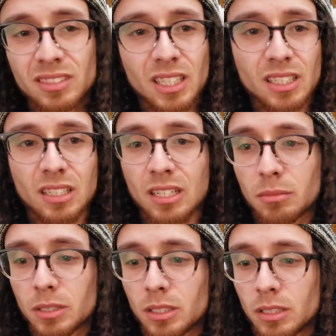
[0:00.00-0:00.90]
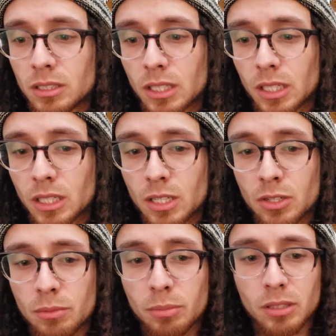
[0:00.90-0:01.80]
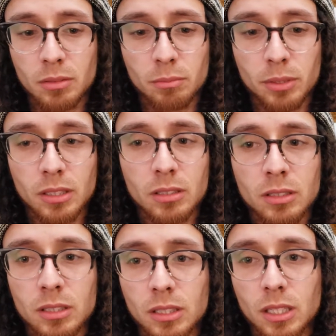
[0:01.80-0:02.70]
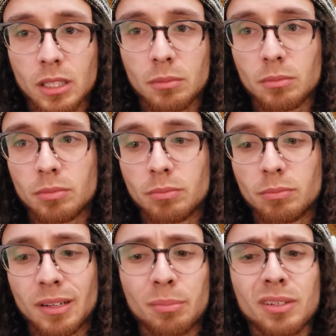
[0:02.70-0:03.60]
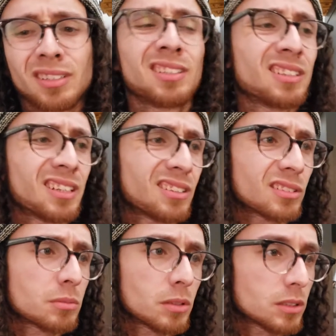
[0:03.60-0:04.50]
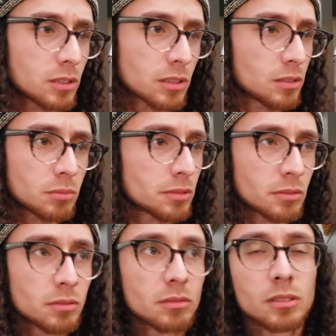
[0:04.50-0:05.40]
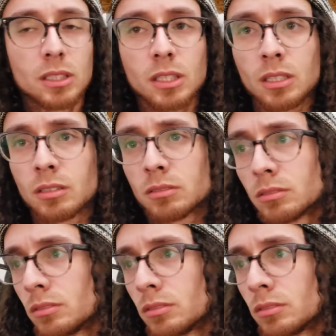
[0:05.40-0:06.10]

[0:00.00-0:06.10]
Take that out, man. It's like you're belittling the game by putting in that little smart steer combo. Take that out.